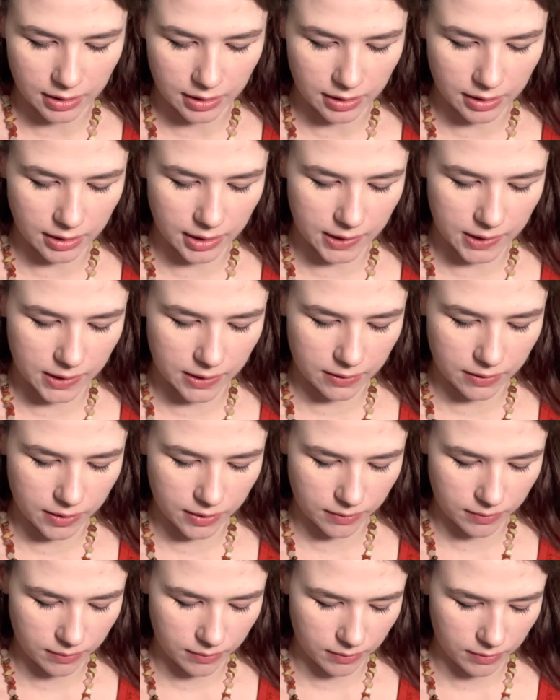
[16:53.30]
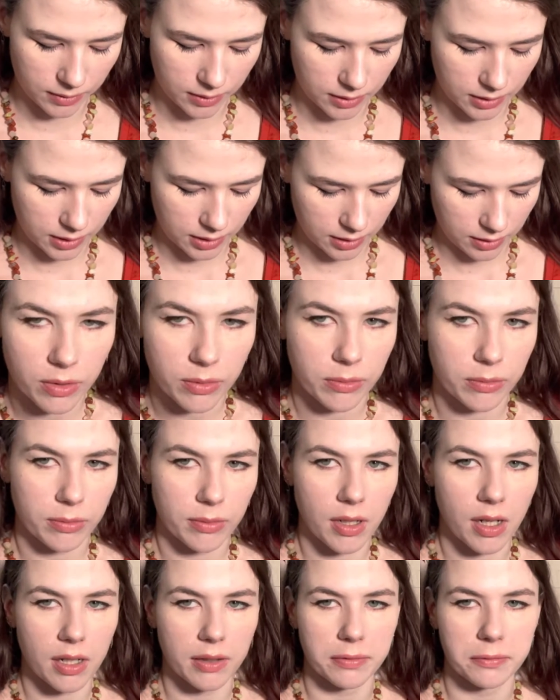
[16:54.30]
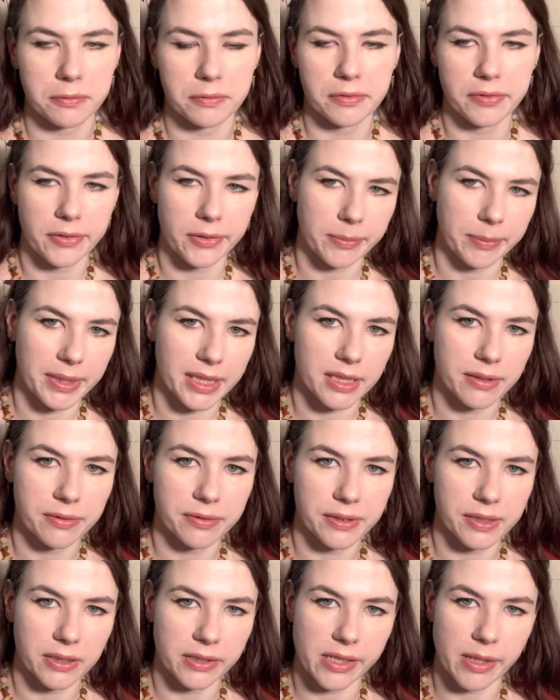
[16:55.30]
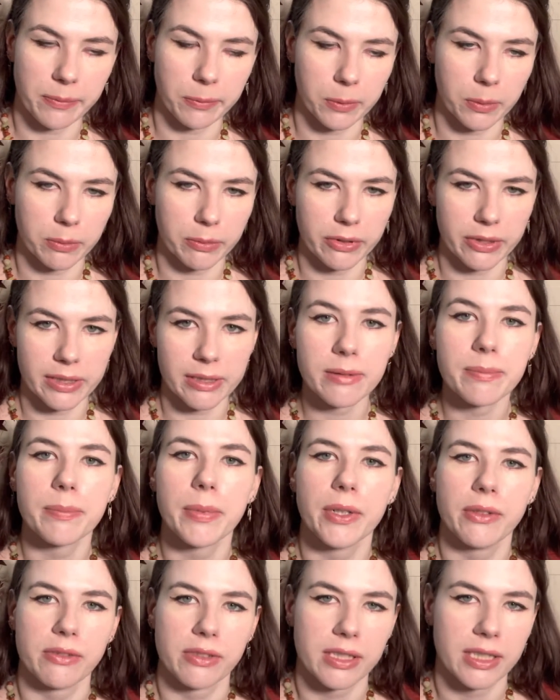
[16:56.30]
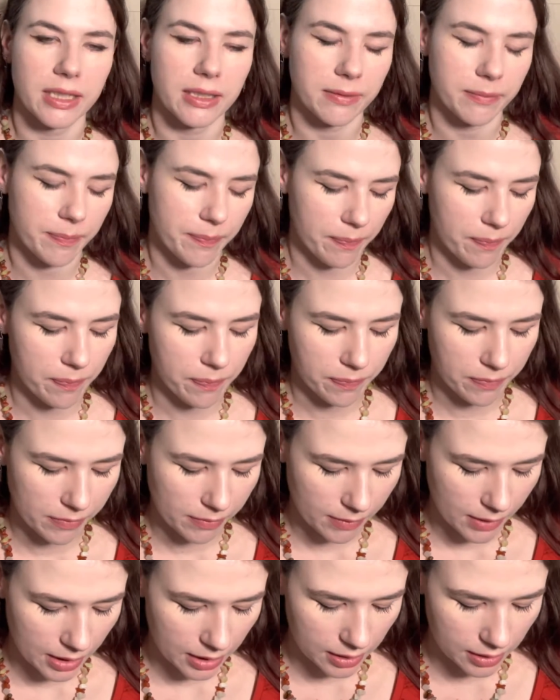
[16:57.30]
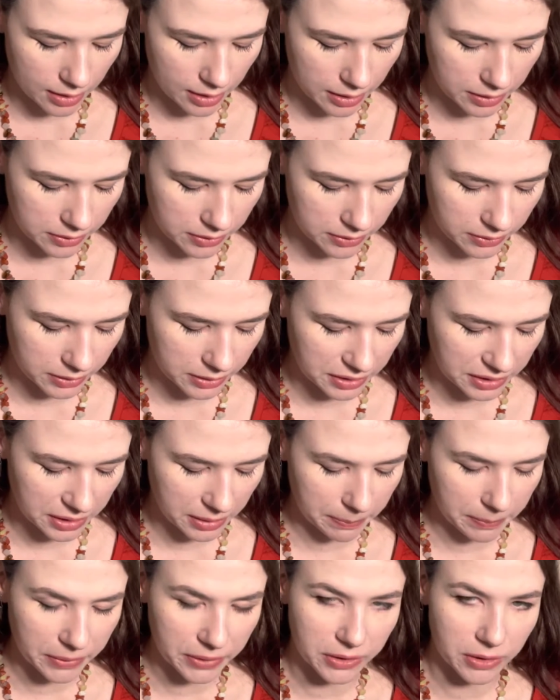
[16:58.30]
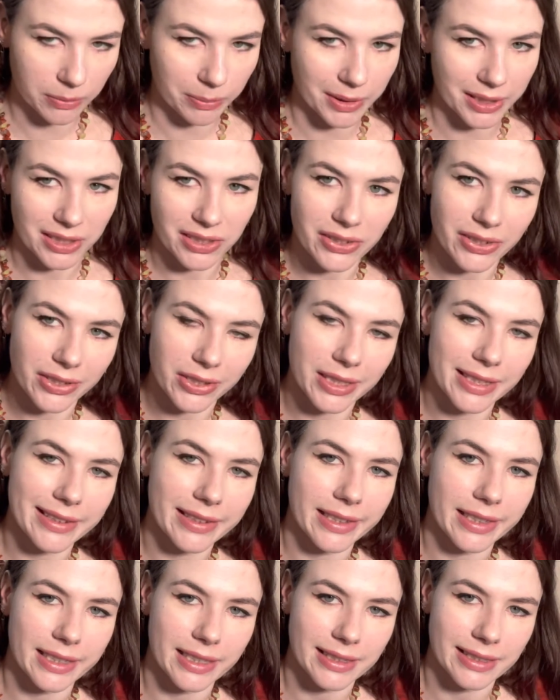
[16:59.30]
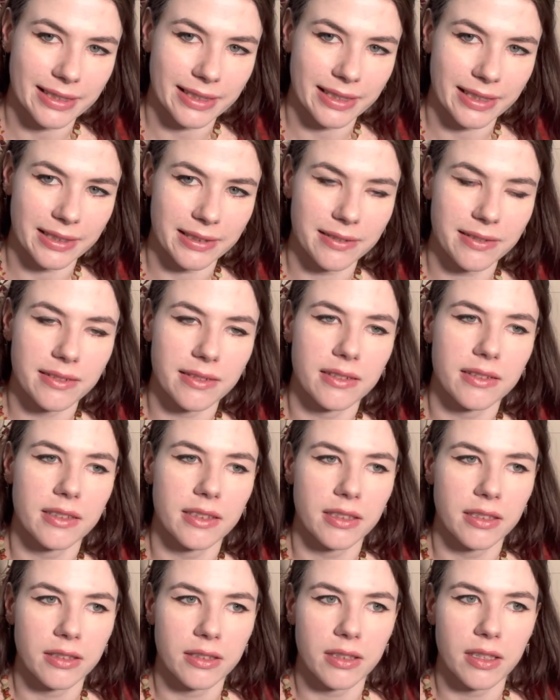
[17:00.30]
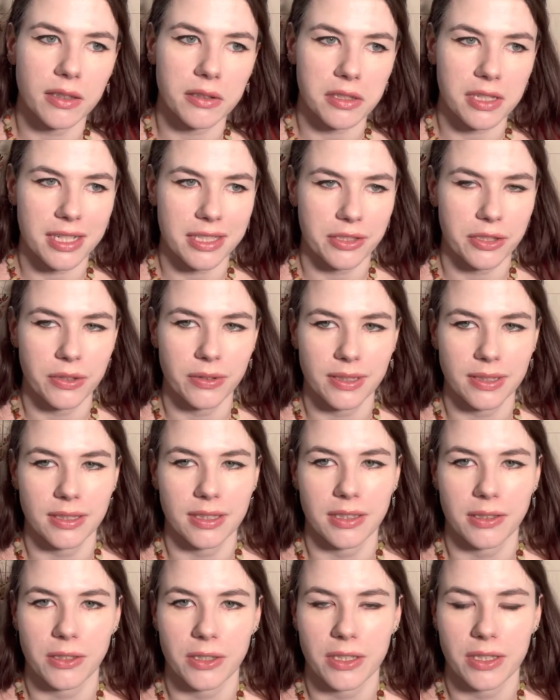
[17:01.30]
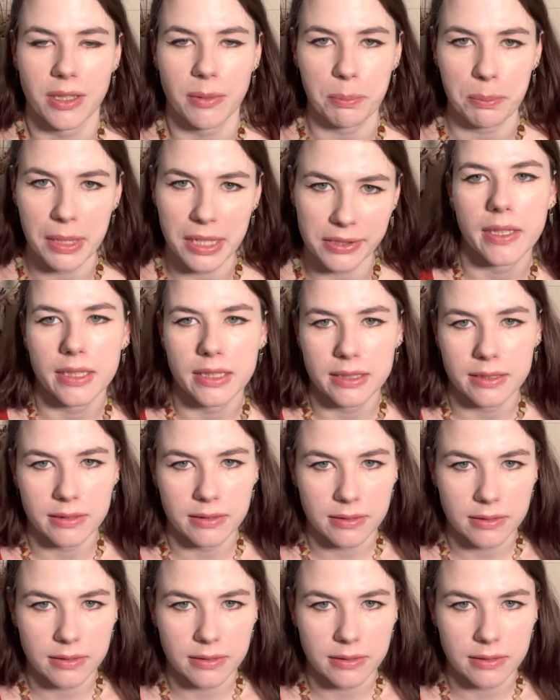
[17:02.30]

it's too off for me to feel comfortable with posting. They also ended up a little bit dirty. Like I said, the less you can touch it, the better.